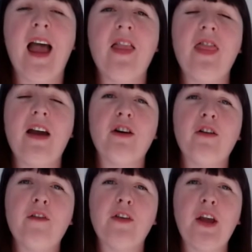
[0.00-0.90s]
There are
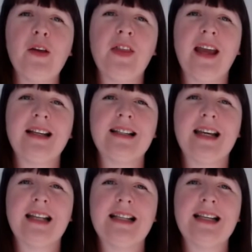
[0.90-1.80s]
a few things to
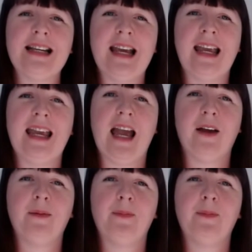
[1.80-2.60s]
consider here.